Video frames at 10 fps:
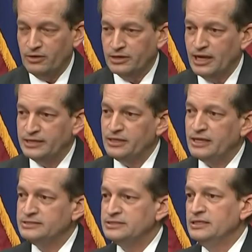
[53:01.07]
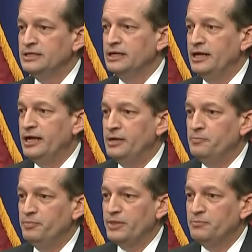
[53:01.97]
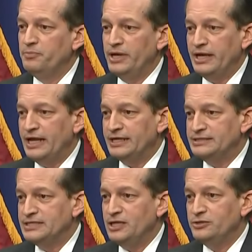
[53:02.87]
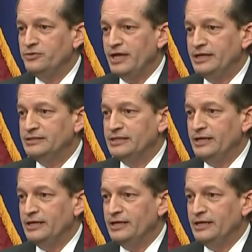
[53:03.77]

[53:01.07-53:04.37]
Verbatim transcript: guidelines, but I can tell you that